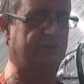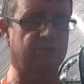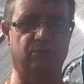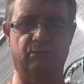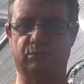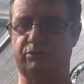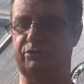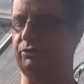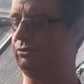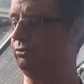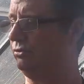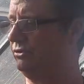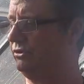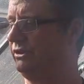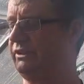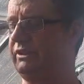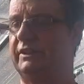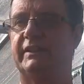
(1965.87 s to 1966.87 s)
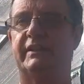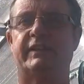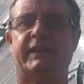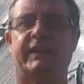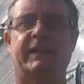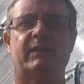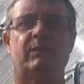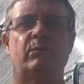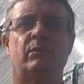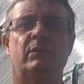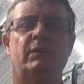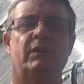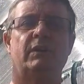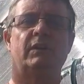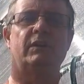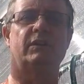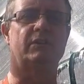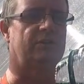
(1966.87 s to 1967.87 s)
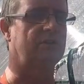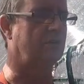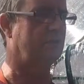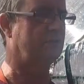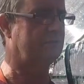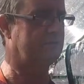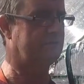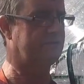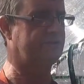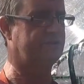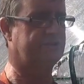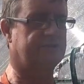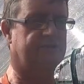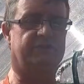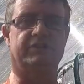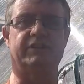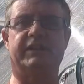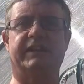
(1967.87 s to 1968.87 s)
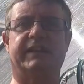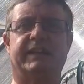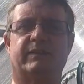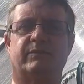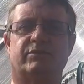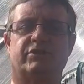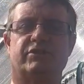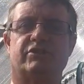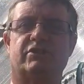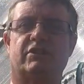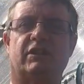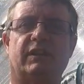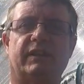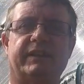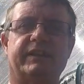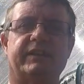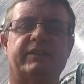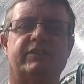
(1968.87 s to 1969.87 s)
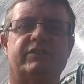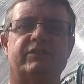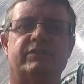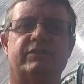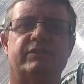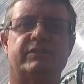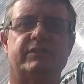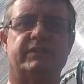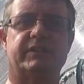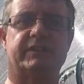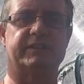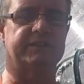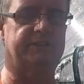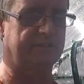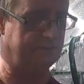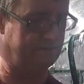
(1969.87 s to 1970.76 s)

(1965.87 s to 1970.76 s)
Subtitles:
all sorted here now, got greenhouses cleared and